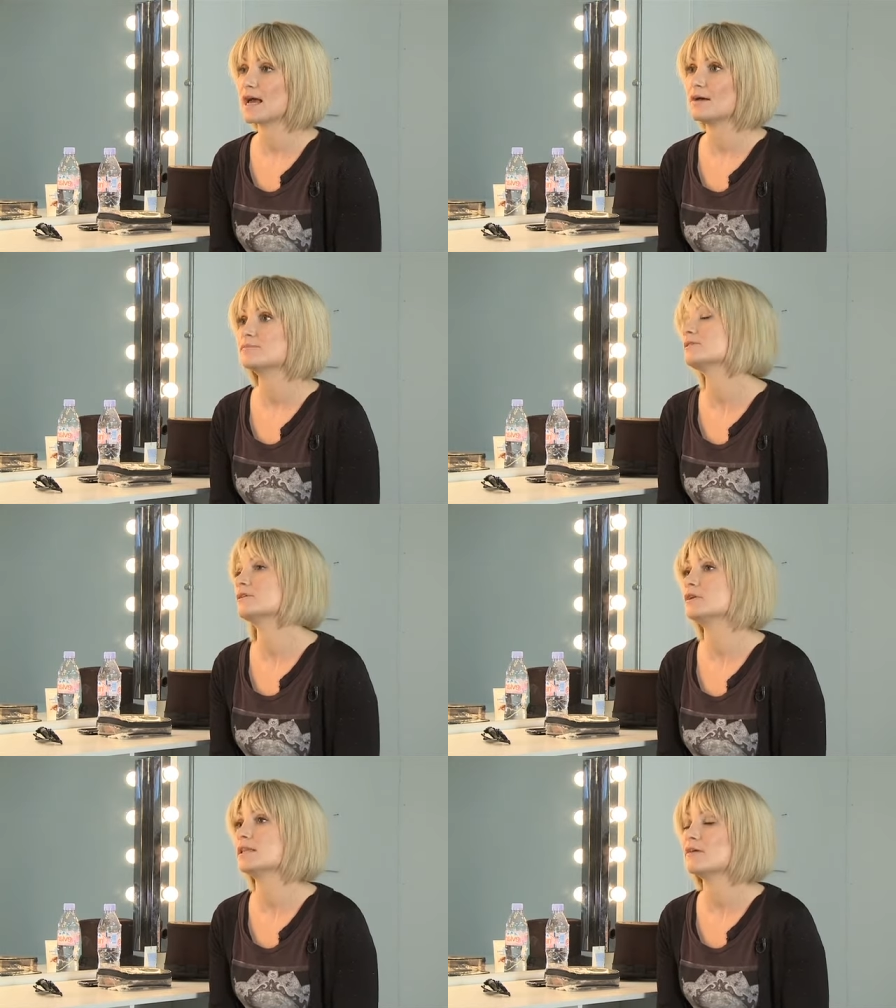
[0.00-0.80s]

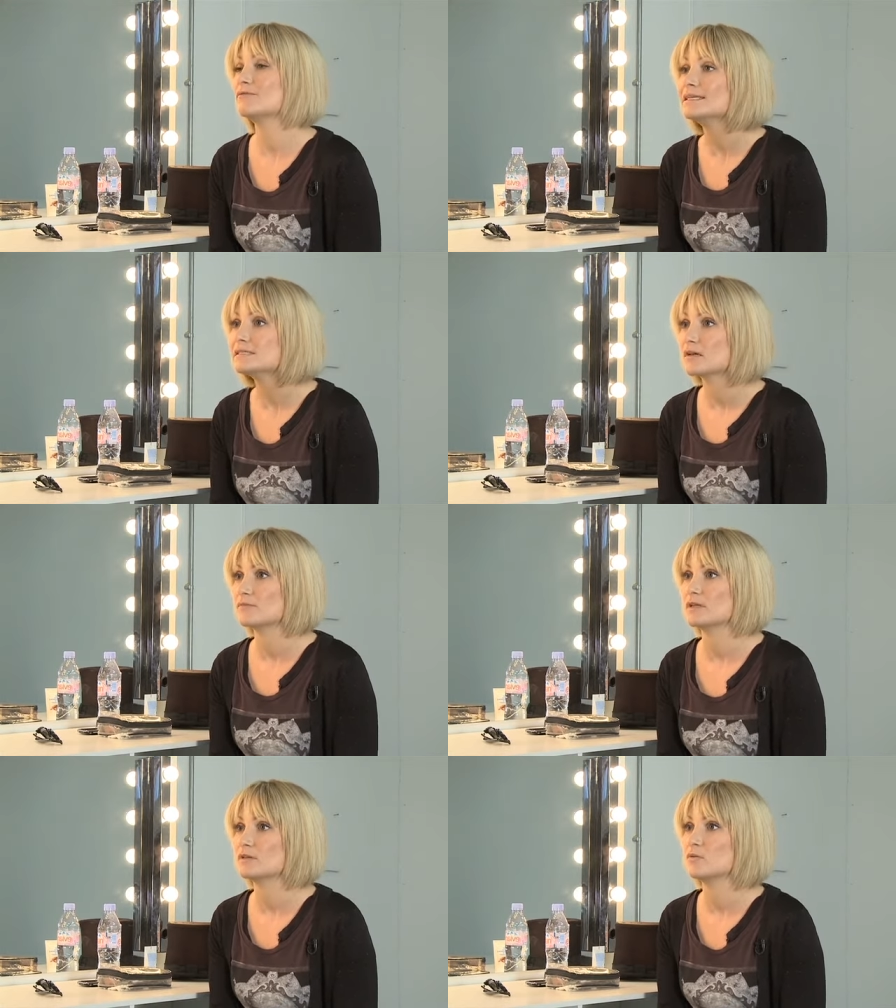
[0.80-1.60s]
absolutely there is
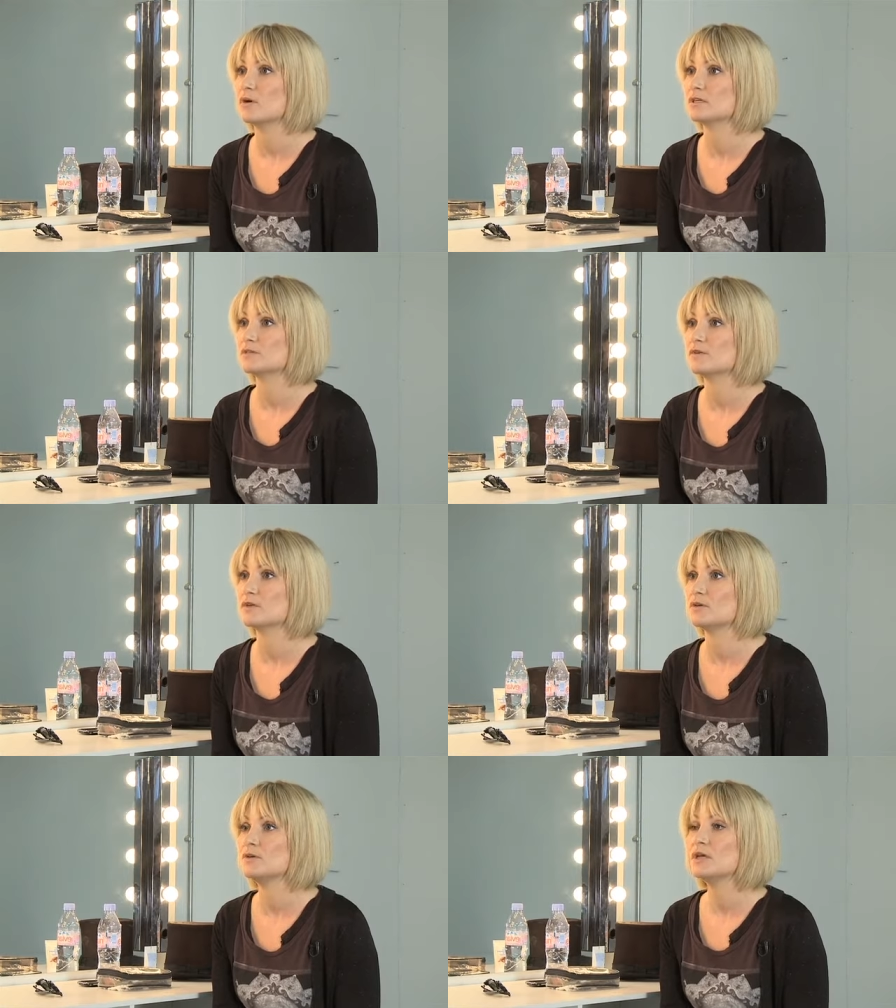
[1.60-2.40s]
something that works for
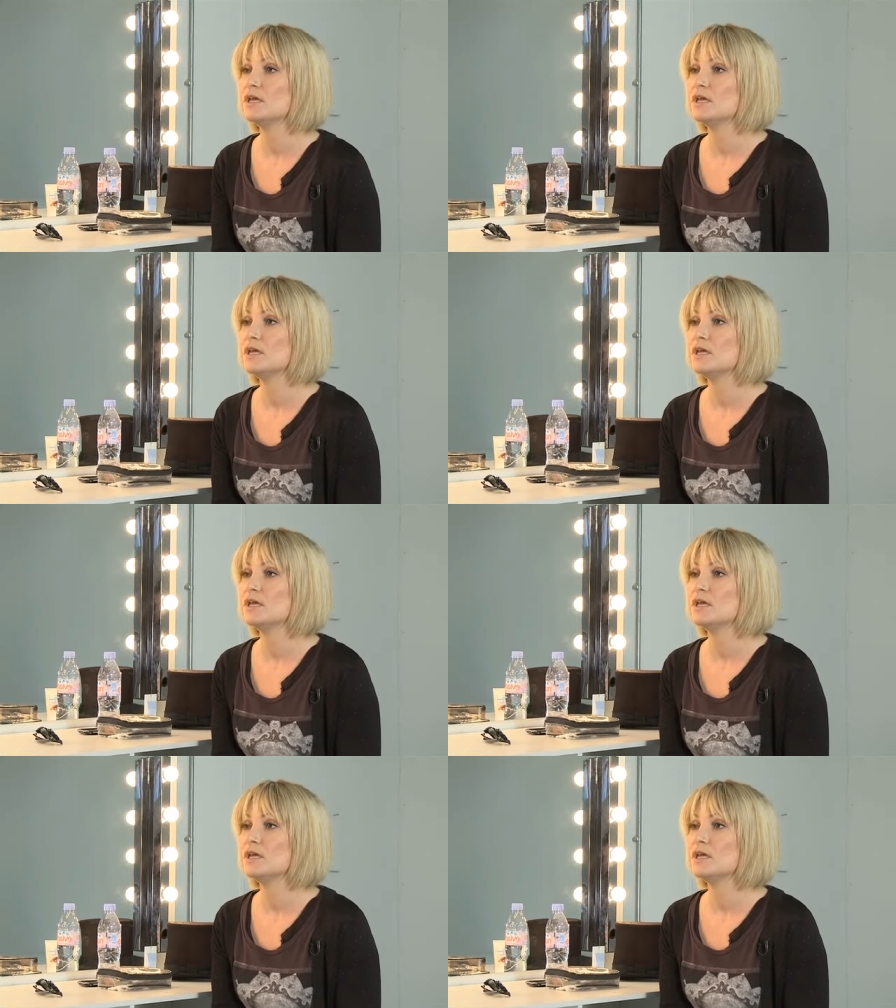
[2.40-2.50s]
you.